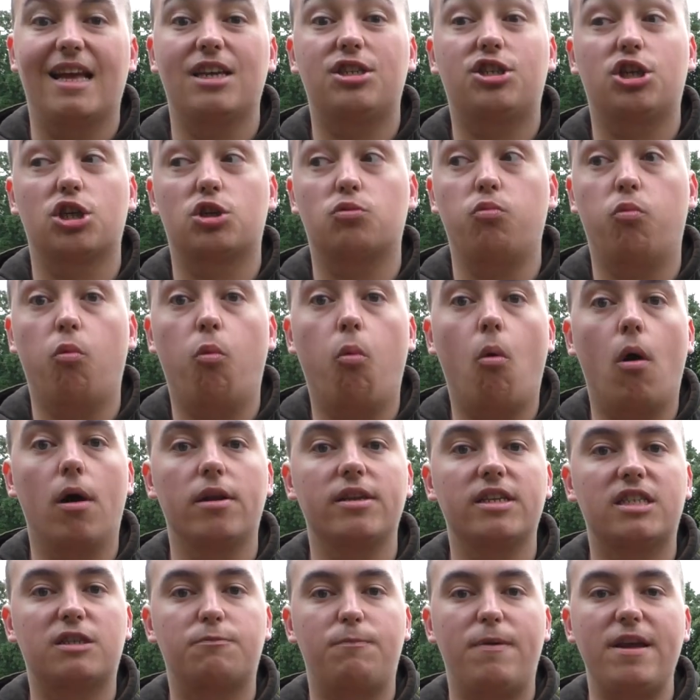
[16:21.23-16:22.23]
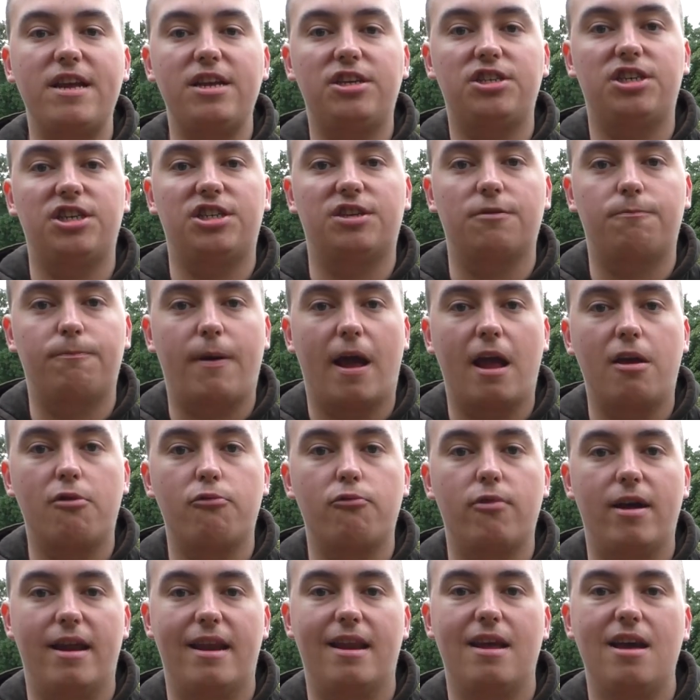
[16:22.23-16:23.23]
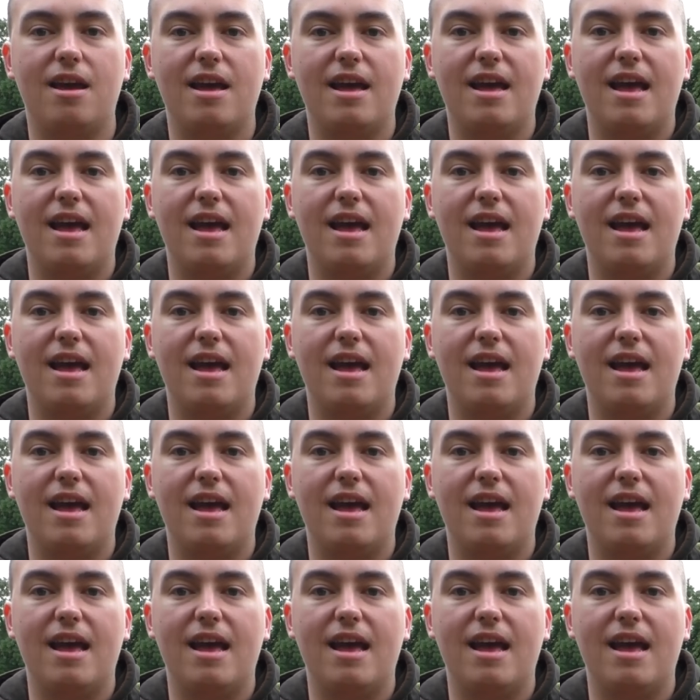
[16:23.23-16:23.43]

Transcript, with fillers: That's just one species of penguin.